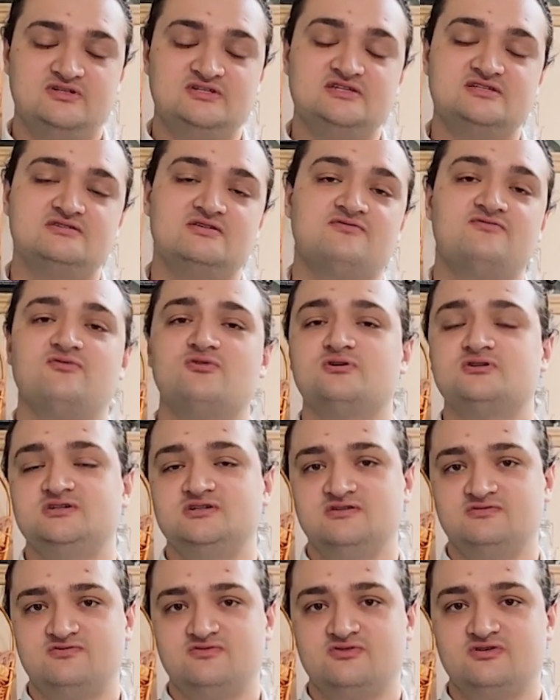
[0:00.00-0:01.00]
which is
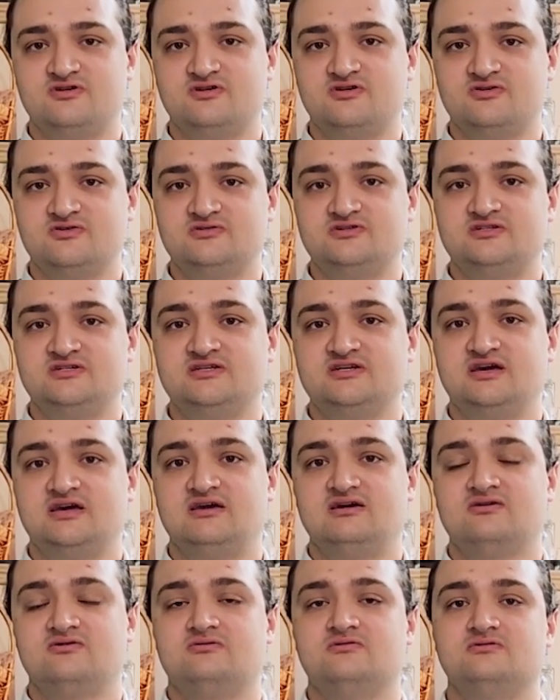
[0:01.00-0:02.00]
unfortunate for Iguchi
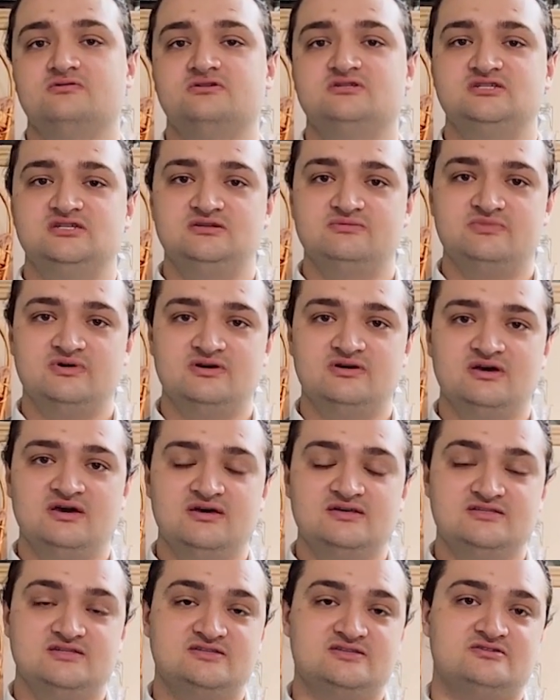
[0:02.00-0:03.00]
and Kurishima,
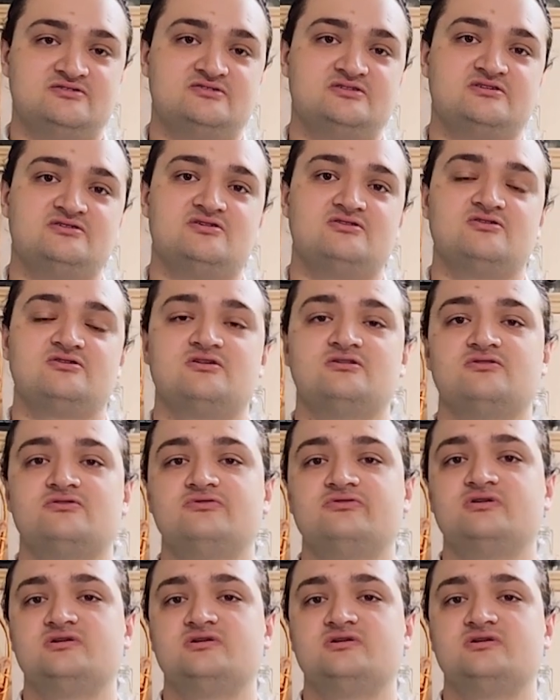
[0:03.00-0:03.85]
since they're still looking to